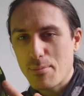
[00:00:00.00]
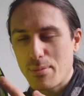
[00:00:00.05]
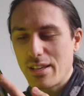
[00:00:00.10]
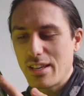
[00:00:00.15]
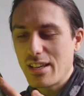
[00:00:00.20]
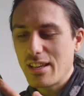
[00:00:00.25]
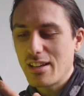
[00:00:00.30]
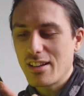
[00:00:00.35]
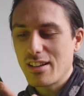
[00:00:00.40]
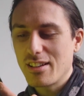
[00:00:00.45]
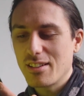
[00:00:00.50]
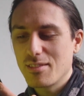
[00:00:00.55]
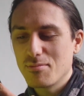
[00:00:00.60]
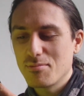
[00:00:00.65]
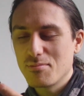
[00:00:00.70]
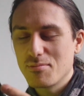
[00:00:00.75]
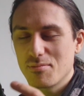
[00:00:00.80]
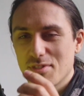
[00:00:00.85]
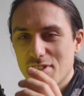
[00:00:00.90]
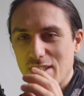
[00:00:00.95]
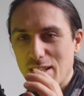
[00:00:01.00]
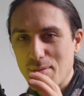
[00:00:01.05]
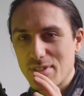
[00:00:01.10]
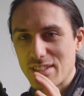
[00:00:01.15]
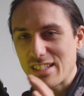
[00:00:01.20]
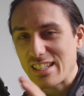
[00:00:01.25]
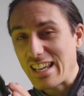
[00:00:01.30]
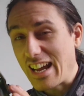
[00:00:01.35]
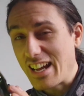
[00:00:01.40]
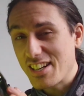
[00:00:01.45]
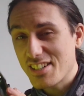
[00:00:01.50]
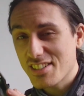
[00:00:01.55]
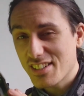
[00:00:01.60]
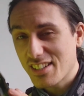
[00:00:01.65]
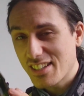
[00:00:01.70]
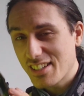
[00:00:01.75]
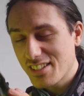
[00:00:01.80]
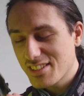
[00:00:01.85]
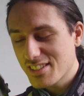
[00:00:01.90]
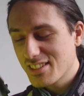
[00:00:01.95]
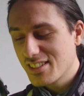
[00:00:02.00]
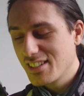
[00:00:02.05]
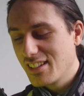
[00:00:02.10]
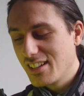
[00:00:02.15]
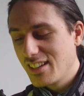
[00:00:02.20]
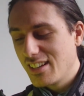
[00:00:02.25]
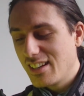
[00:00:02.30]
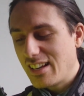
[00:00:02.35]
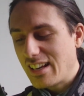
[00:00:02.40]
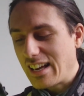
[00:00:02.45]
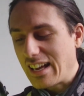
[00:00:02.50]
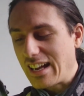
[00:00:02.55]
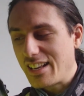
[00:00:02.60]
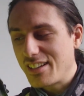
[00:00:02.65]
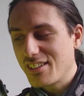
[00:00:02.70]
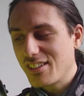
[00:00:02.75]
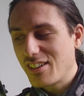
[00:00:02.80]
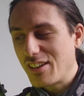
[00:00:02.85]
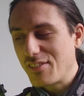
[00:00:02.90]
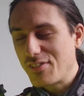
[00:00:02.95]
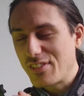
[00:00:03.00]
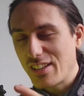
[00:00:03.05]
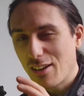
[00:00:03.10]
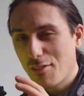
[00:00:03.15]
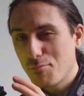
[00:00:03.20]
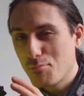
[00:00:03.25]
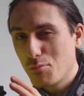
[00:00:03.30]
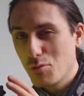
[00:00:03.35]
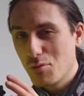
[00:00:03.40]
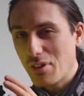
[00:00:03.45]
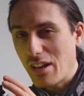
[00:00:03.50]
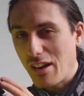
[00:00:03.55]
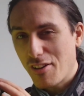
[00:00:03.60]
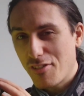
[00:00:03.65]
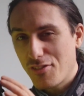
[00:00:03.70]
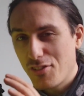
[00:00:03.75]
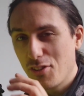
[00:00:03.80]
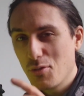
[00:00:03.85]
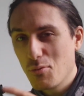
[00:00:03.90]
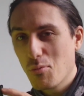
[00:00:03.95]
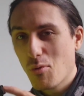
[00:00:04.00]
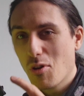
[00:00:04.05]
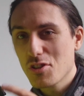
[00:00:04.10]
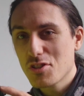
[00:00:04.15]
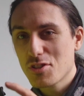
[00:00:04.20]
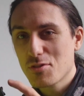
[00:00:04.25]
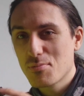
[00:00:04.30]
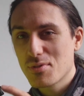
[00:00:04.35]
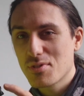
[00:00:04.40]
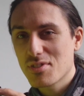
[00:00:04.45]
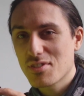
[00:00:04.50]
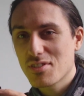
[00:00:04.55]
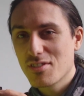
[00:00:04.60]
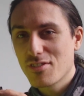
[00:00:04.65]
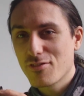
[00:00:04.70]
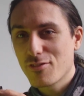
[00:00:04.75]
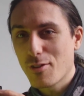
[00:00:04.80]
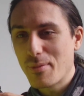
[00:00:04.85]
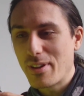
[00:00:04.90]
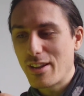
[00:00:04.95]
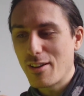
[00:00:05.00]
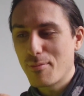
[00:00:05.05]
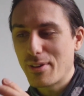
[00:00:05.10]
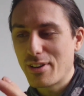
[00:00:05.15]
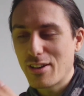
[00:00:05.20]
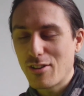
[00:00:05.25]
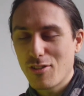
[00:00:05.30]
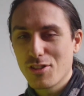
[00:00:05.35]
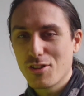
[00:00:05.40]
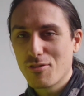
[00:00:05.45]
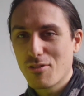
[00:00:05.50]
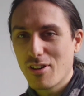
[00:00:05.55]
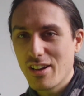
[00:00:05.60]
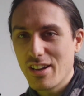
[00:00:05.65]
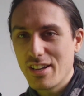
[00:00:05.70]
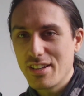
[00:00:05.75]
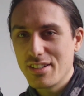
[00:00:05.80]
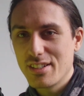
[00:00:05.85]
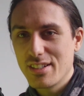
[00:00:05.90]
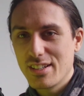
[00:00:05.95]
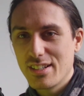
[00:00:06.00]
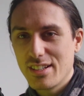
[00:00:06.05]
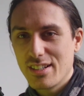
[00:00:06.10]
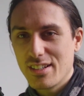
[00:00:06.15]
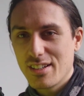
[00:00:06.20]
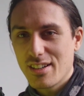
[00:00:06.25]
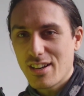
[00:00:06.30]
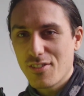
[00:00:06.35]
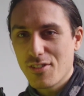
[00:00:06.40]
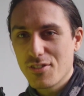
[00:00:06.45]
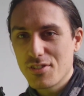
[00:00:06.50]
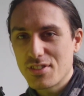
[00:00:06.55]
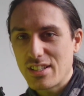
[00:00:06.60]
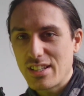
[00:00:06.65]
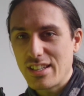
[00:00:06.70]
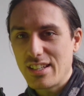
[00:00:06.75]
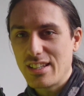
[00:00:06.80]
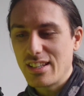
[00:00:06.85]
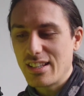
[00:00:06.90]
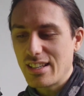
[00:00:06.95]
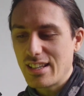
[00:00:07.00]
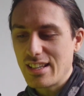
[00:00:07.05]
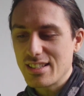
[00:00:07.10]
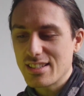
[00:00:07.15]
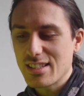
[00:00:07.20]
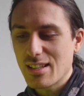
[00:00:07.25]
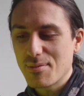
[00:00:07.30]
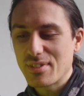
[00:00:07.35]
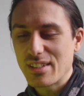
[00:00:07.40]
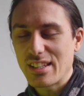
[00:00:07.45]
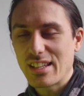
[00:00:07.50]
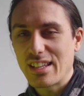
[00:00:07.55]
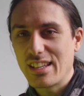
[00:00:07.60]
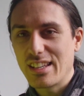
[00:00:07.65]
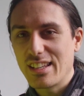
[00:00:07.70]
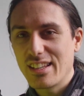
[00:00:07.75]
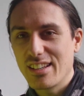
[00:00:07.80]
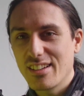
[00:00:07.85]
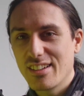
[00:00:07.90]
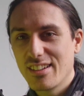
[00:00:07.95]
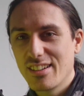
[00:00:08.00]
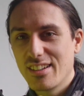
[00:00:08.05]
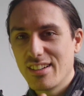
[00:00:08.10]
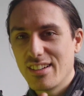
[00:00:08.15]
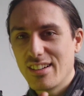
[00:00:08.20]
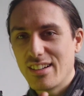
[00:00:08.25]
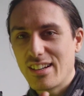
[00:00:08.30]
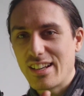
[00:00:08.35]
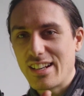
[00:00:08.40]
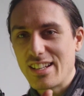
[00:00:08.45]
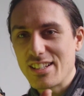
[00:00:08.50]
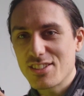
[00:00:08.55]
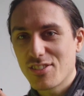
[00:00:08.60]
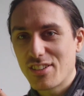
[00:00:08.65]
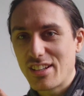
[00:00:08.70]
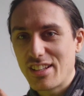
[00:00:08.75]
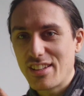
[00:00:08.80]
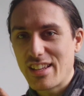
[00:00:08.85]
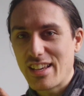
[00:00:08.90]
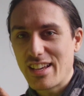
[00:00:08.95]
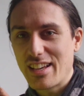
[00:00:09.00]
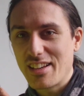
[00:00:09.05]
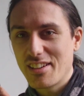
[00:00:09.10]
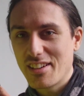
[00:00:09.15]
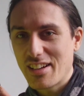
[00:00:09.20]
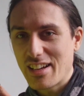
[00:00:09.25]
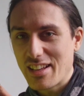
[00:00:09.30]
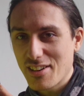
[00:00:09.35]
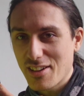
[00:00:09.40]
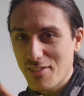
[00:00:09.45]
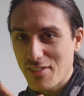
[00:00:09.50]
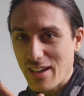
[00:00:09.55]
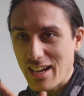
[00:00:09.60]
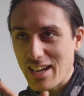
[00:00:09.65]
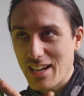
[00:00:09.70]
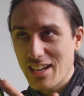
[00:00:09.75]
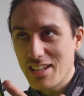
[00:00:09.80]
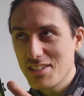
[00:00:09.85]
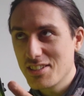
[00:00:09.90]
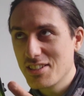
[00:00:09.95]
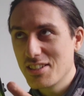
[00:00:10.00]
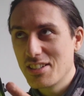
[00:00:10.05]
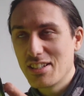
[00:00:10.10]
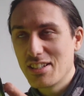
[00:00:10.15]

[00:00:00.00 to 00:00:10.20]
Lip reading: here seems to catch things. And I think I've pulled out a few wasps from here. I've been on the ride, I've obviously hit something here, and it's gone in there. And I've had